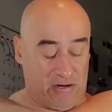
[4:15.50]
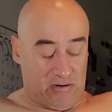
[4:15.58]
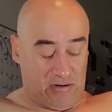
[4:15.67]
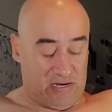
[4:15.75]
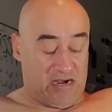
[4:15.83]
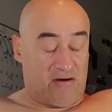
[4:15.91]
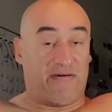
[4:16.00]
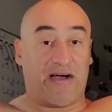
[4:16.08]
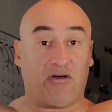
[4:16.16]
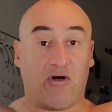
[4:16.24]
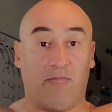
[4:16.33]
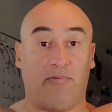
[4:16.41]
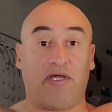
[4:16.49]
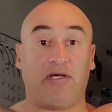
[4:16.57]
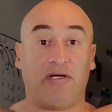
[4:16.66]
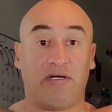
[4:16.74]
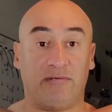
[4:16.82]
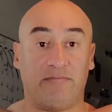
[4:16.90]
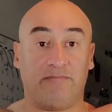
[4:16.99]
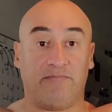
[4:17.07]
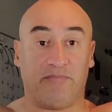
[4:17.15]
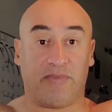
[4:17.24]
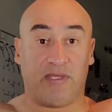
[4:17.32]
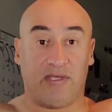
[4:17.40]
Now if I go up here,
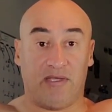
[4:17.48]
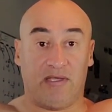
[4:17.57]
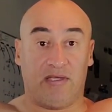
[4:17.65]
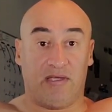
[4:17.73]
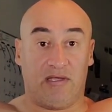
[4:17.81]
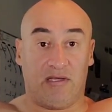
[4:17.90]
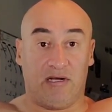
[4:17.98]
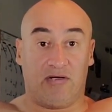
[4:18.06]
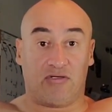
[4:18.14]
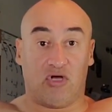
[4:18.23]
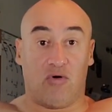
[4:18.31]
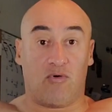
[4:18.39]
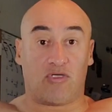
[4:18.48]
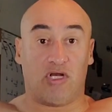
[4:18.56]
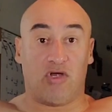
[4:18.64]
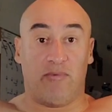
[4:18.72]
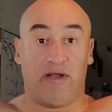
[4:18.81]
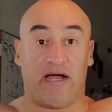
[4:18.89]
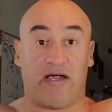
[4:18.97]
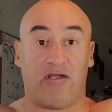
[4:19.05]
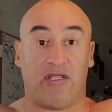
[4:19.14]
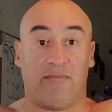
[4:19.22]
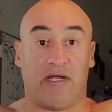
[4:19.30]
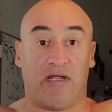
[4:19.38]
it's almost a little bit higher
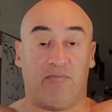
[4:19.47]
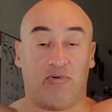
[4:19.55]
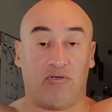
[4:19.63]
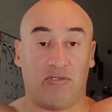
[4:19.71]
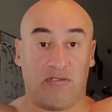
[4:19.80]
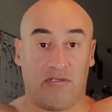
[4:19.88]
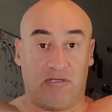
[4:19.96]
than my nipples.